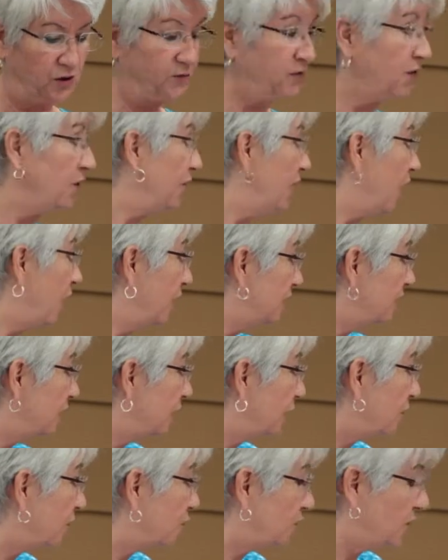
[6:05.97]
Look for the
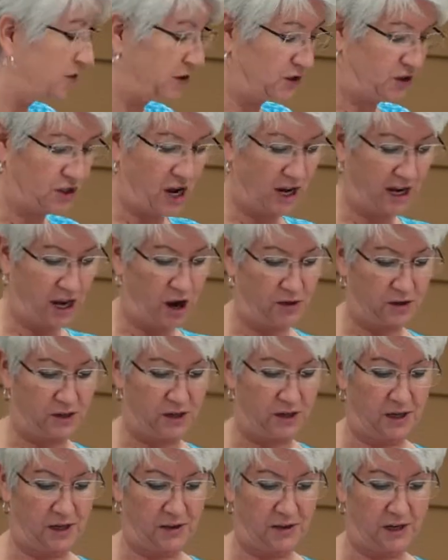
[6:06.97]
volunteers or at the
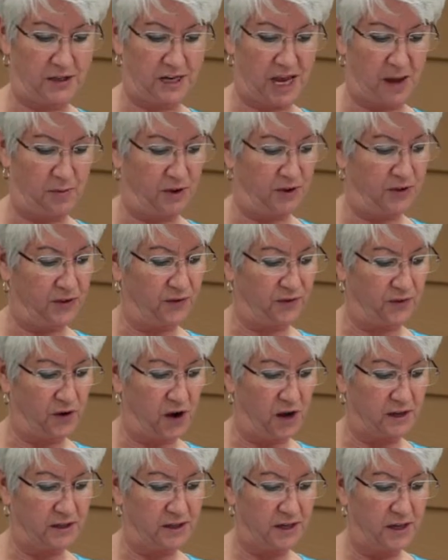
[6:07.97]
checkout the table at the
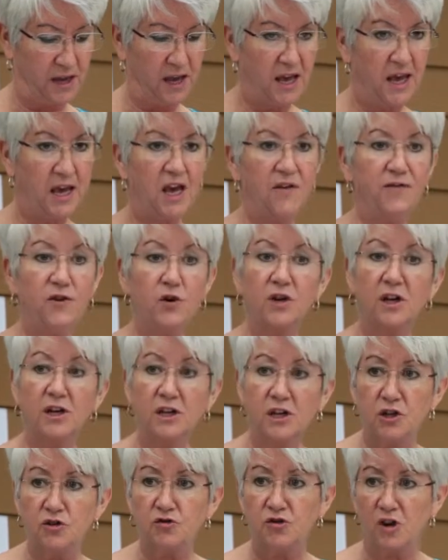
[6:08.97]
front. If you
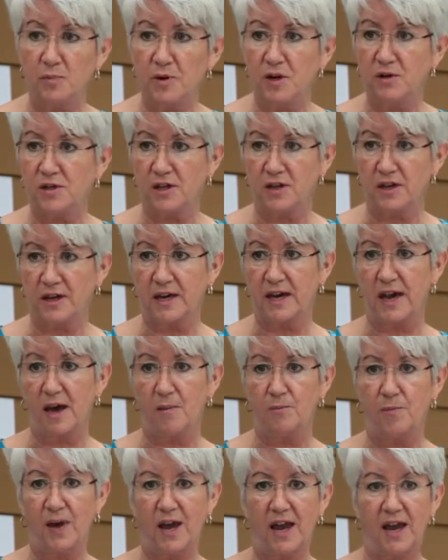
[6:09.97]
can contribute to the
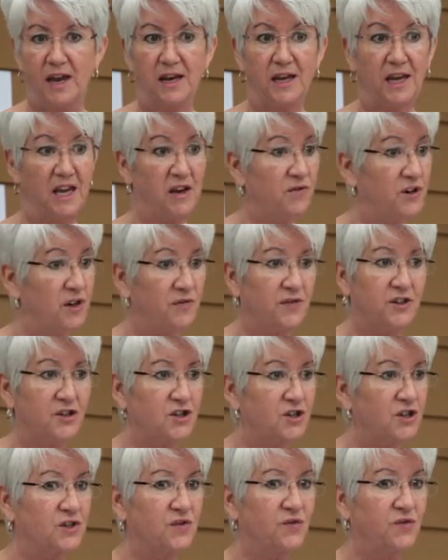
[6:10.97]
campaign, even if
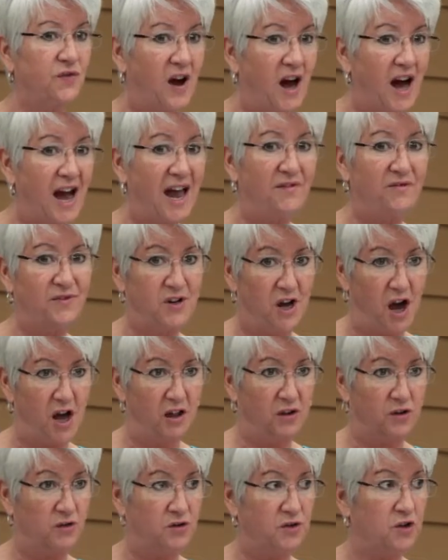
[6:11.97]
it's just
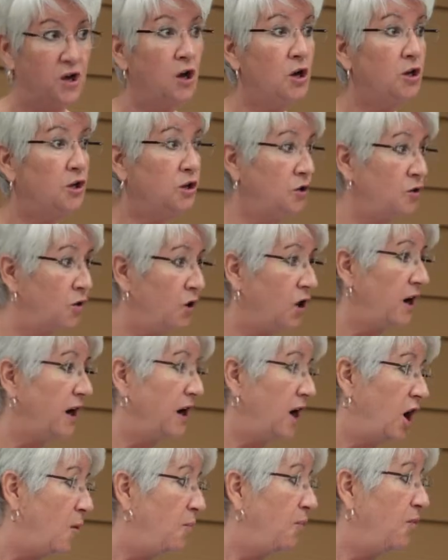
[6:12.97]
$5,
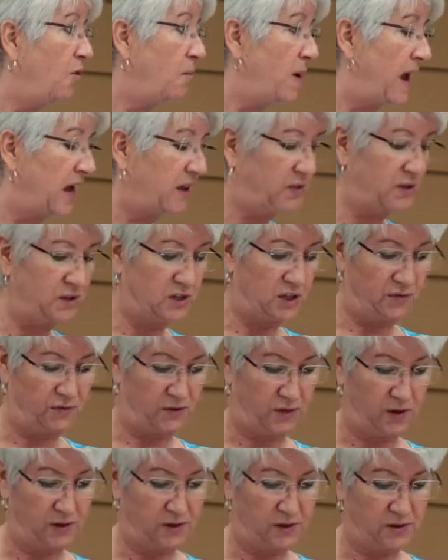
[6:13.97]
your help will make the
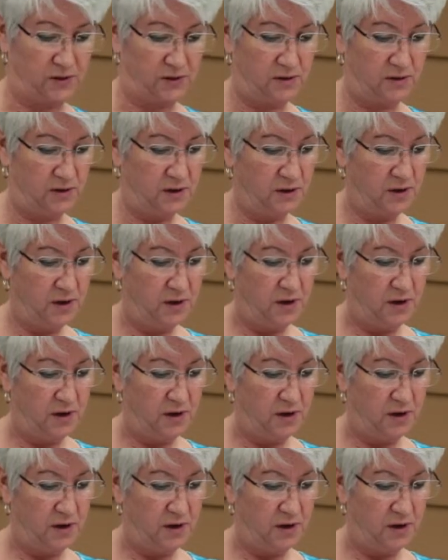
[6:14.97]
difference.